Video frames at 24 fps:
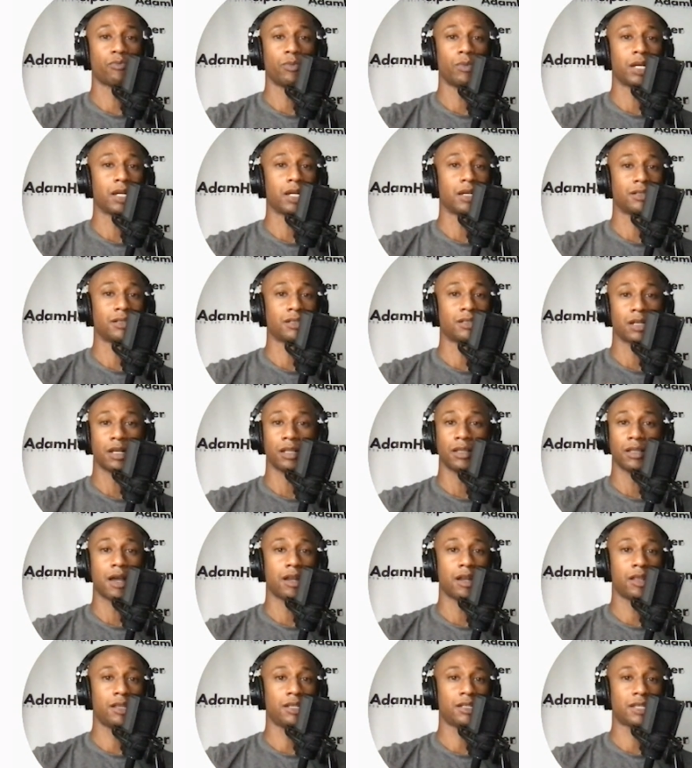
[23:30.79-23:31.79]
because a
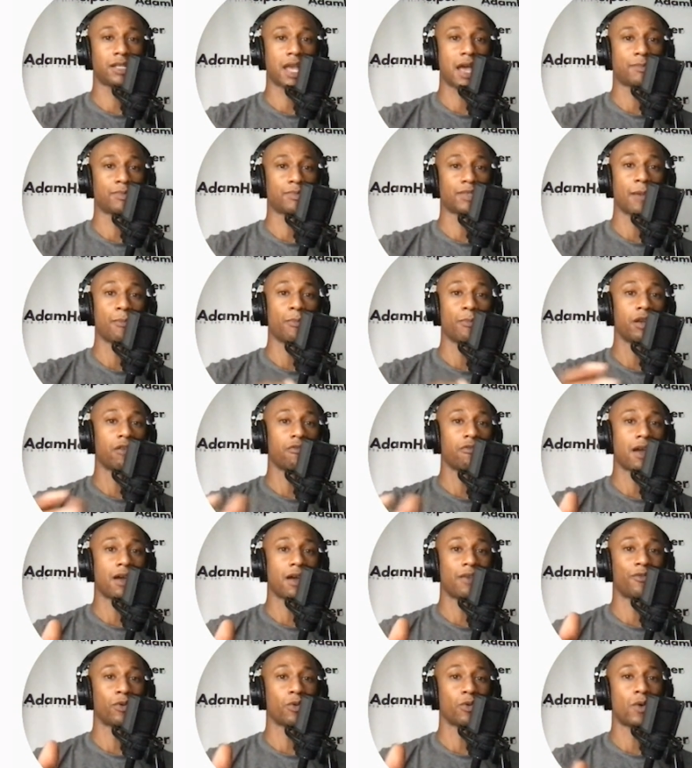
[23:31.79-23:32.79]
lot of these apps have been
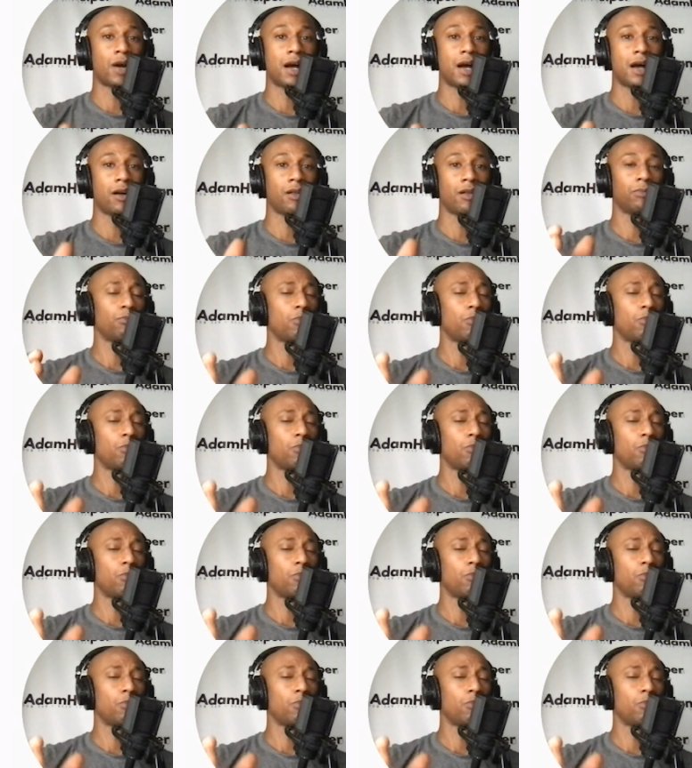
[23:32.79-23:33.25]
around for a while.